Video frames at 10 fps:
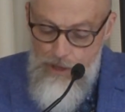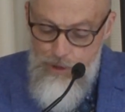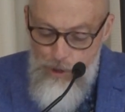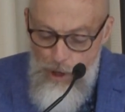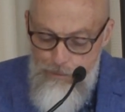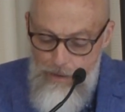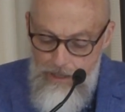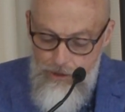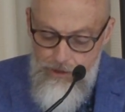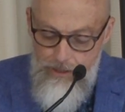sown
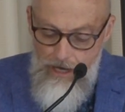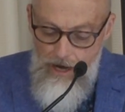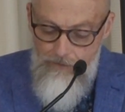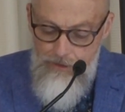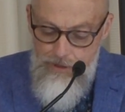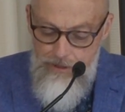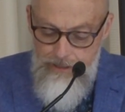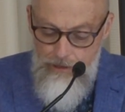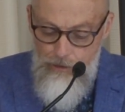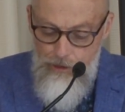much and harvested
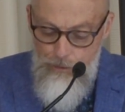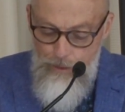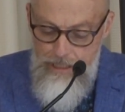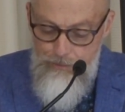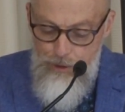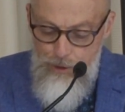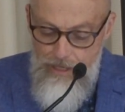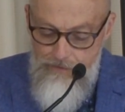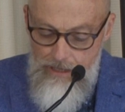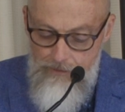little. You eat, but you
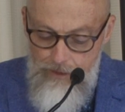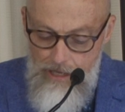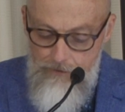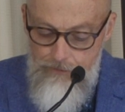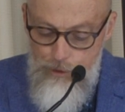never have enough.